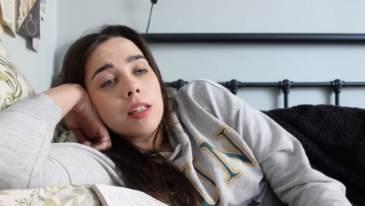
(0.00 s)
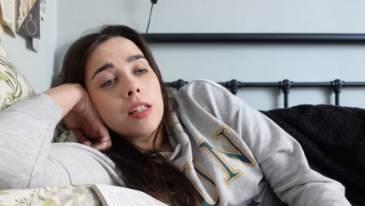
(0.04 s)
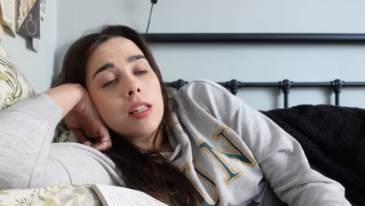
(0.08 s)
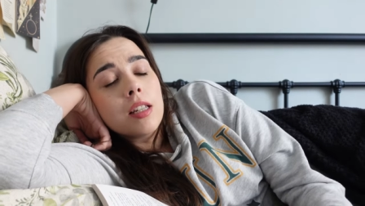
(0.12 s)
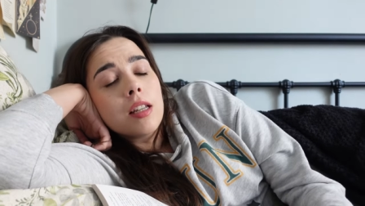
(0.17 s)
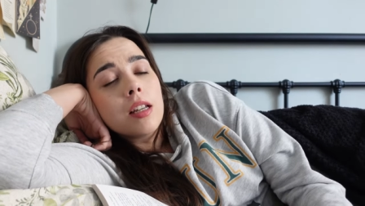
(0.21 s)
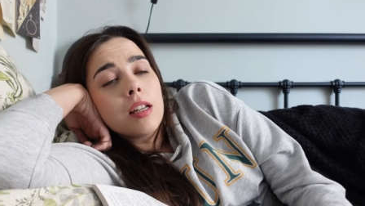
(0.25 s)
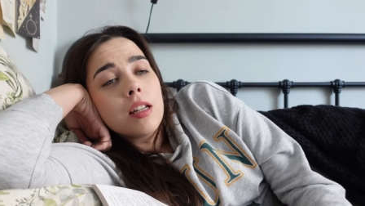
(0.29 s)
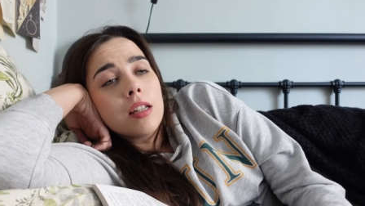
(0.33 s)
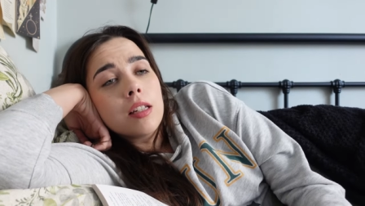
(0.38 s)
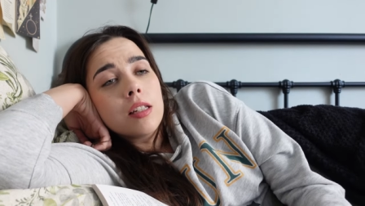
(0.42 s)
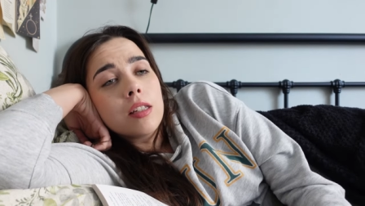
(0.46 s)

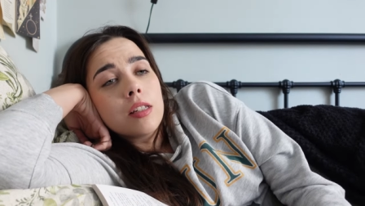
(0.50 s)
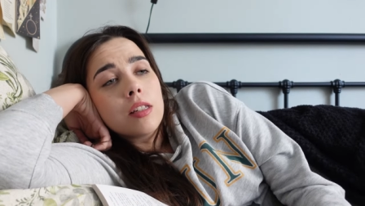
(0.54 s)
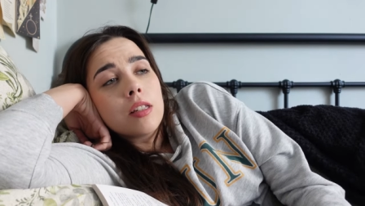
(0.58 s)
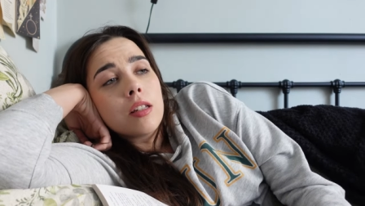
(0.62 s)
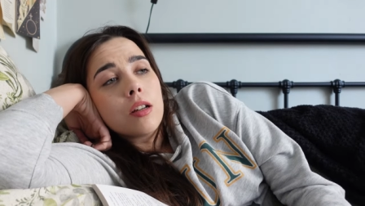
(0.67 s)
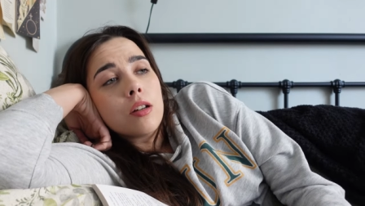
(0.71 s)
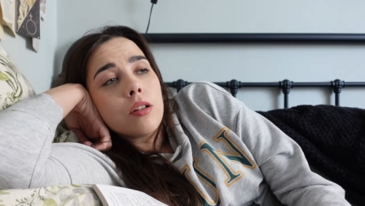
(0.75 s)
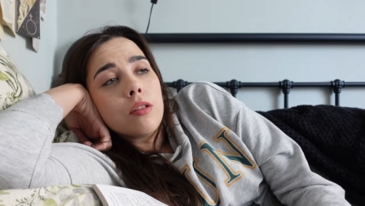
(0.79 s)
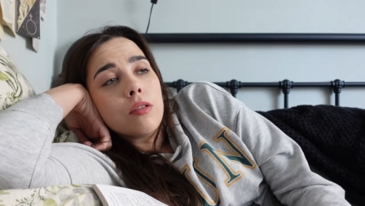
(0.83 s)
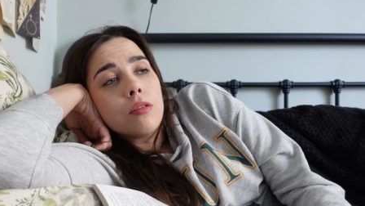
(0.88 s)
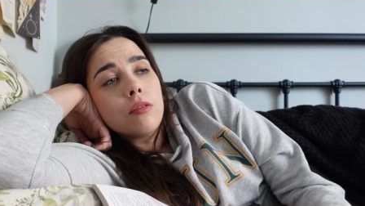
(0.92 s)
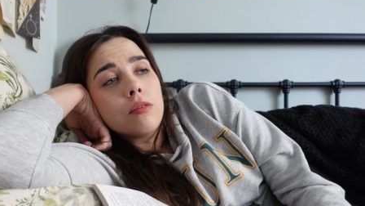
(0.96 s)

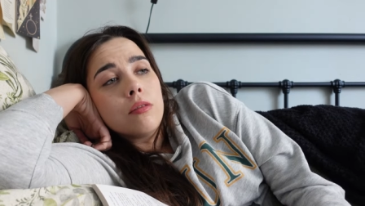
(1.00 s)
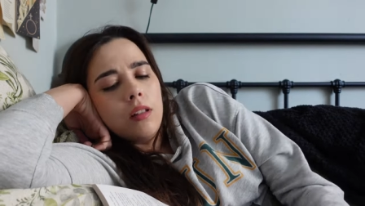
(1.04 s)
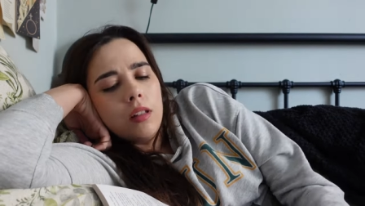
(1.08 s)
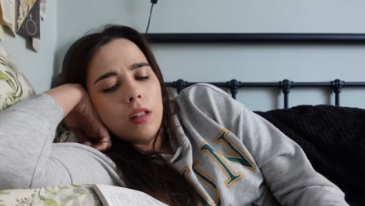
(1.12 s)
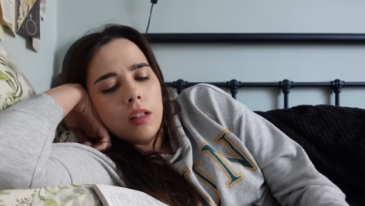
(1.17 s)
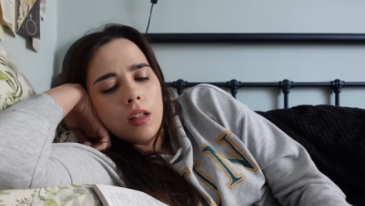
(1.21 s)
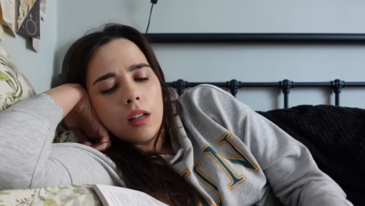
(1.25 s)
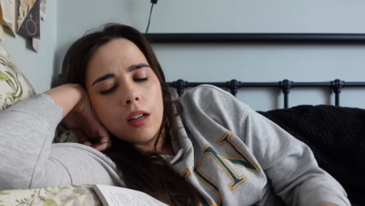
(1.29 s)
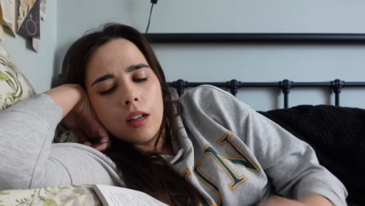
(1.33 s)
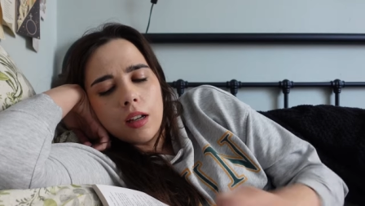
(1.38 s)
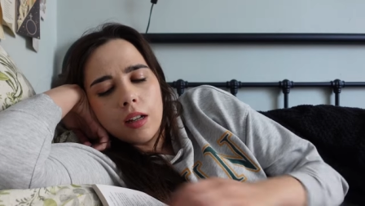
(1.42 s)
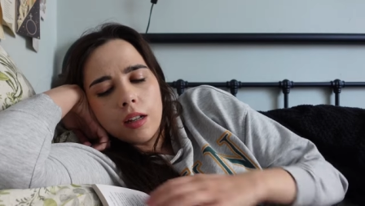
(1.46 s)
So
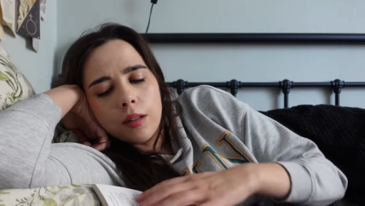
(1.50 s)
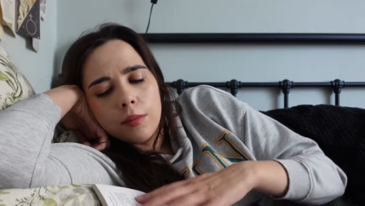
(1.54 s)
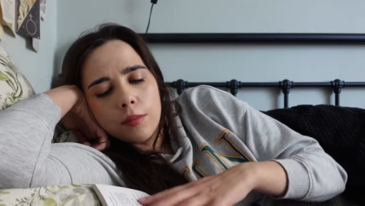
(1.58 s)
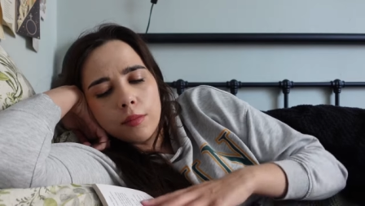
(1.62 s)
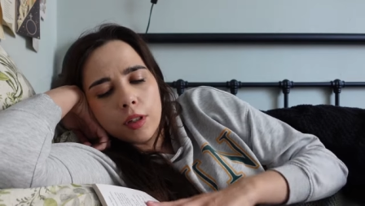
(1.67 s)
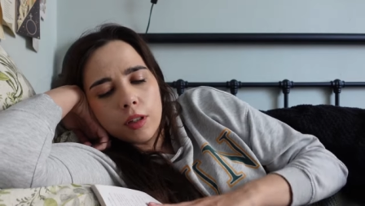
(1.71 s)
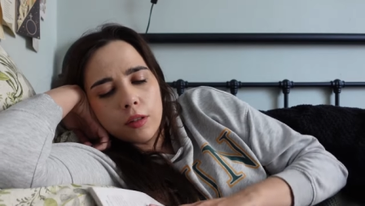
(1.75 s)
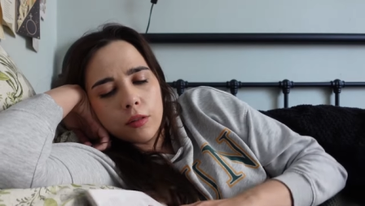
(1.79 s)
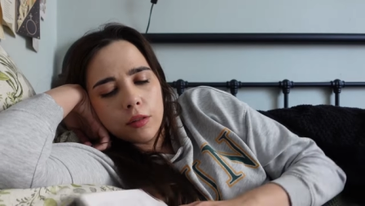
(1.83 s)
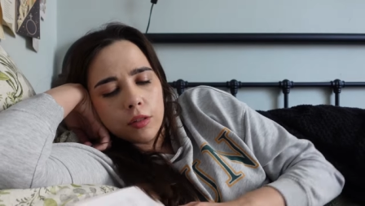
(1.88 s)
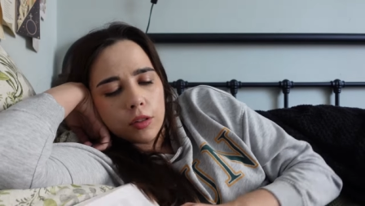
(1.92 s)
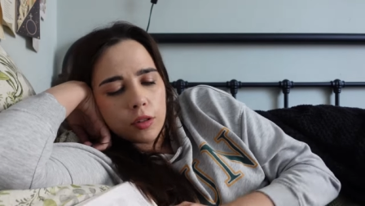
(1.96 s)
yeah, I'm
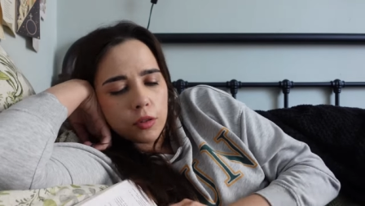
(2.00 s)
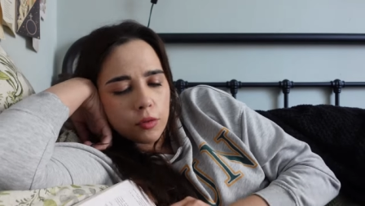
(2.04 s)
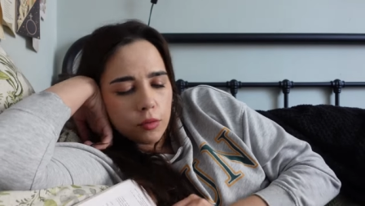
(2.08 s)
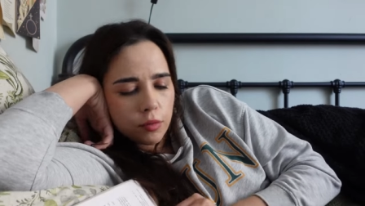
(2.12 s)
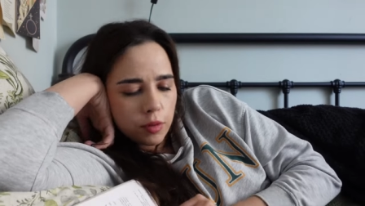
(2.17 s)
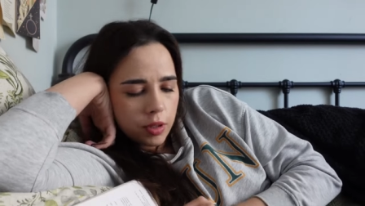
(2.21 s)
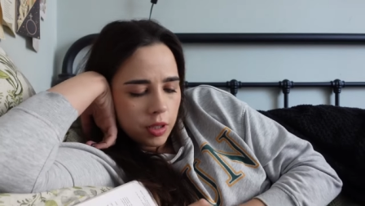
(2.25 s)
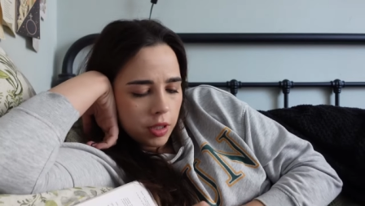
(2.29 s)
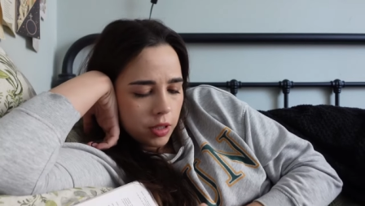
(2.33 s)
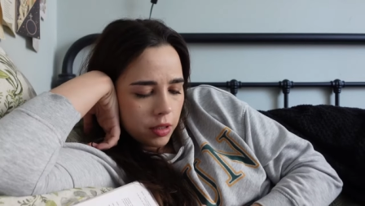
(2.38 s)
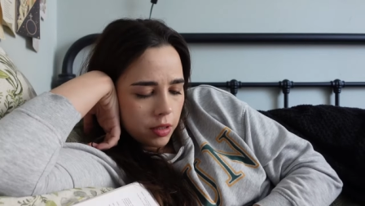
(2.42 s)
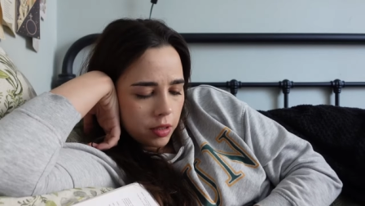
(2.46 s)
going to
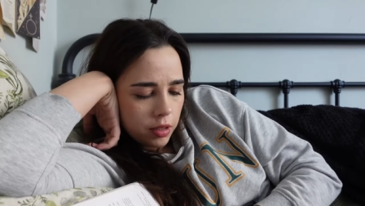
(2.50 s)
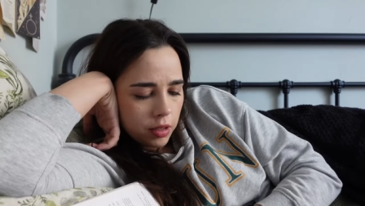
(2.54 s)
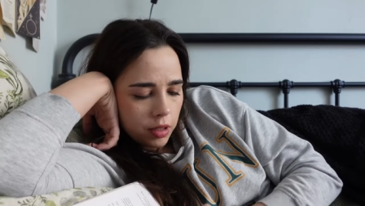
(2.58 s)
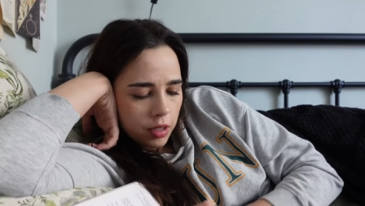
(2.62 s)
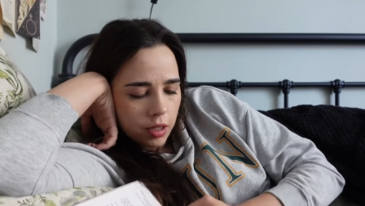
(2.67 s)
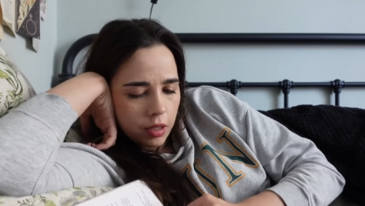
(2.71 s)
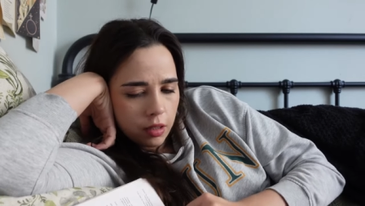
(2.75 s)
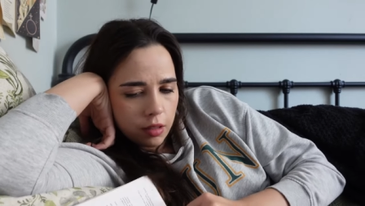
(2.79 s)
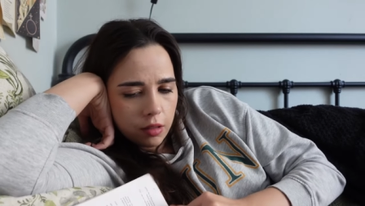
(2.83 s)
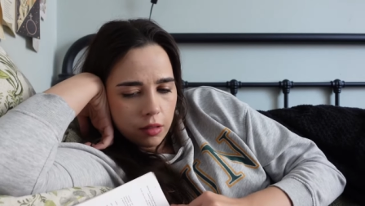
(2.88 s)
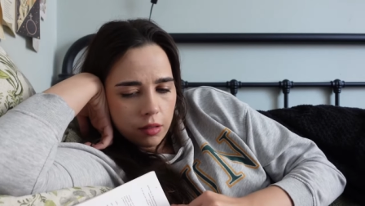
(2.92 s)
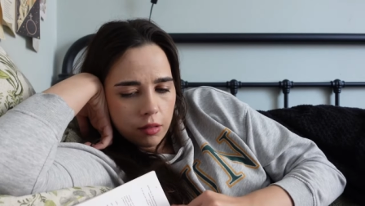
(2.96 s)
read
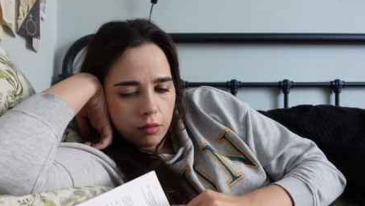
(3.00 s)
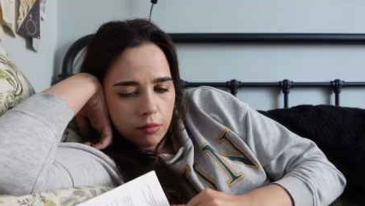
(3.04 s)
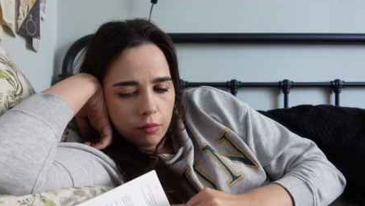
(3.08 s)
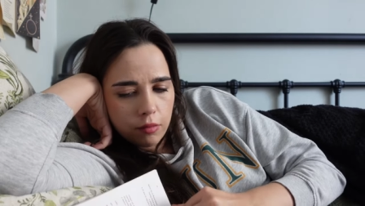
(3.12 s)
like